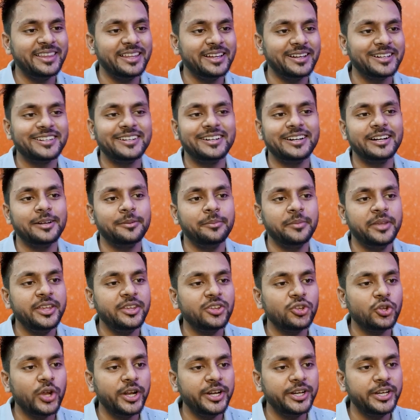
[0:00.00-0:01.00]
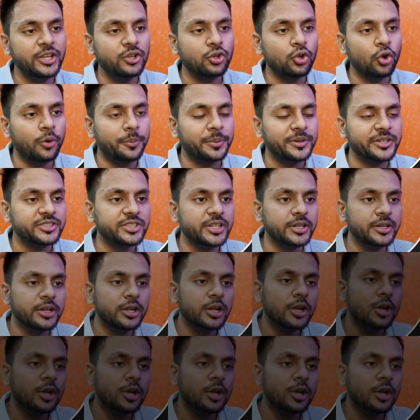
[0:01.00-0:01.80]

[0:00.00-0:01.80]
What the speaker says: the enqueue and dequeue operation.